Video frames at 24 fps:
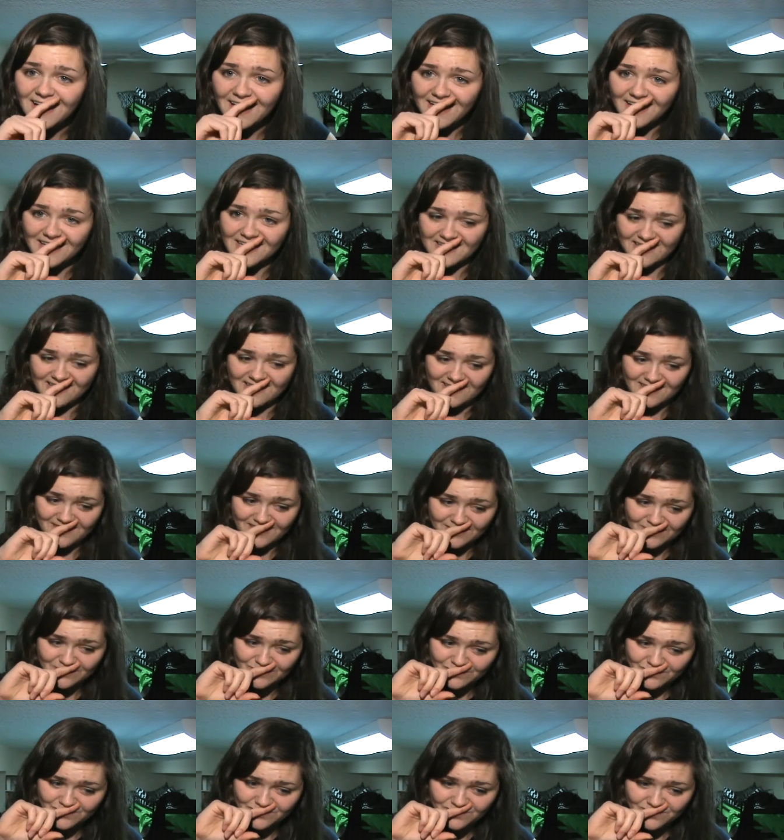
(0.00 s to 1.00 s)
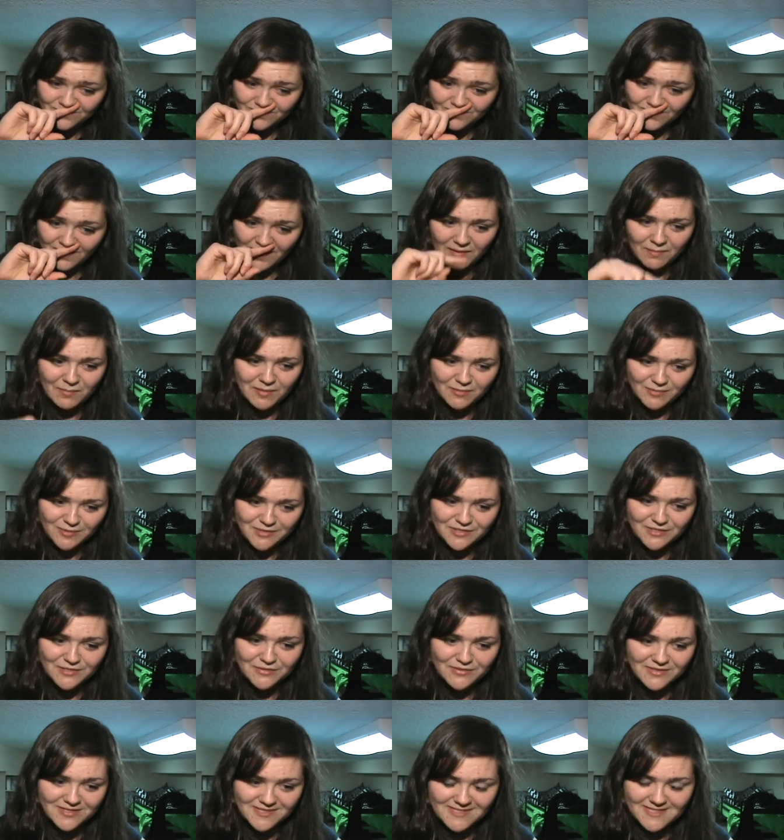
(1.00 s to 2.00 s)
and um, I'm able to
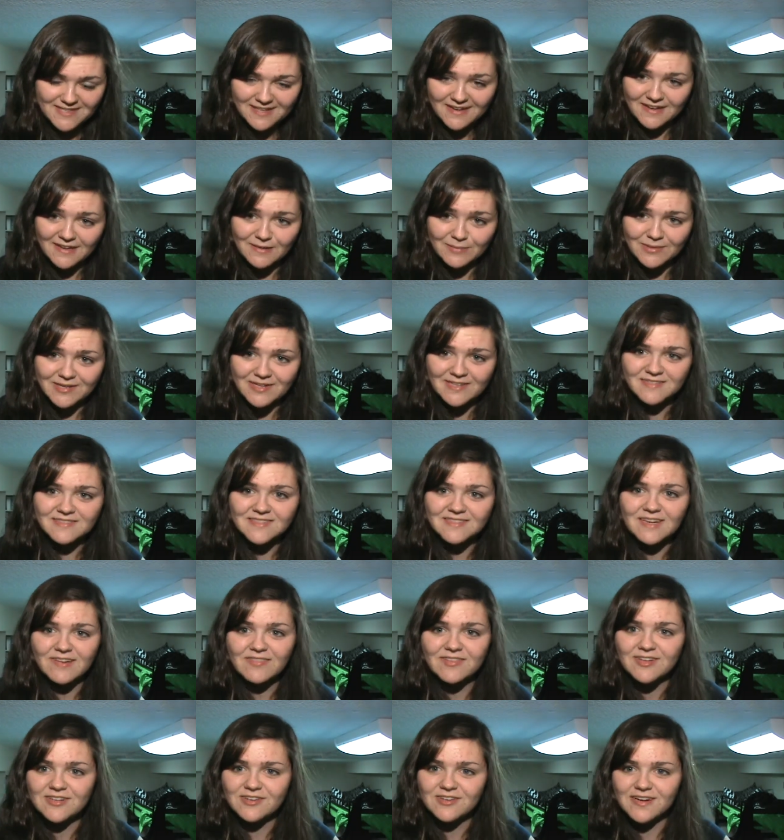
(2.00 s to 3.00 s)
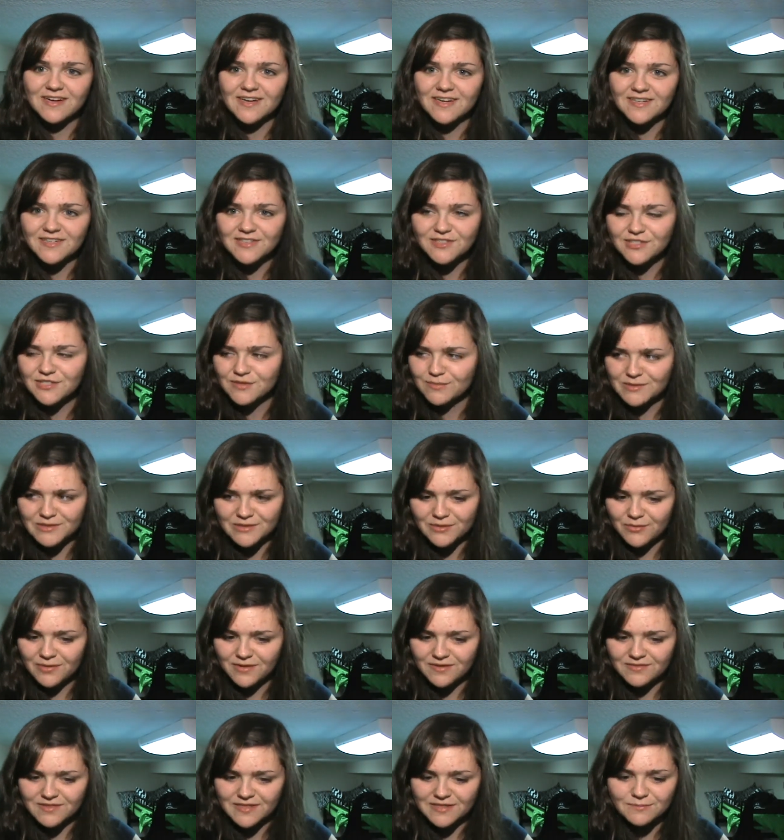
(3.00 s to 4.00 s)
do this and get up at seven or eight. I should be
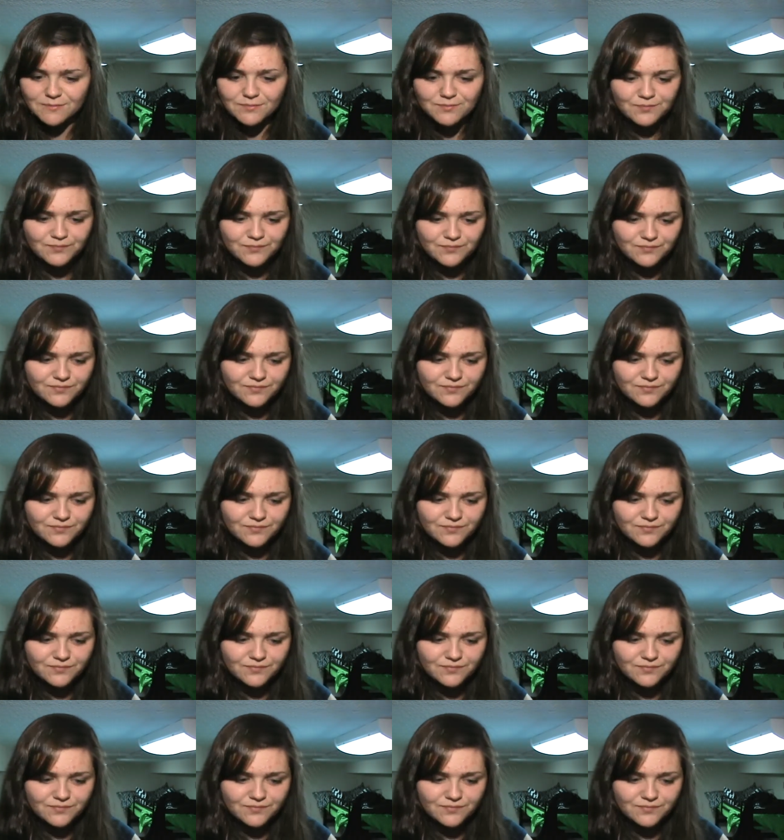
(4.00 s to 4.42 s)
totally fine,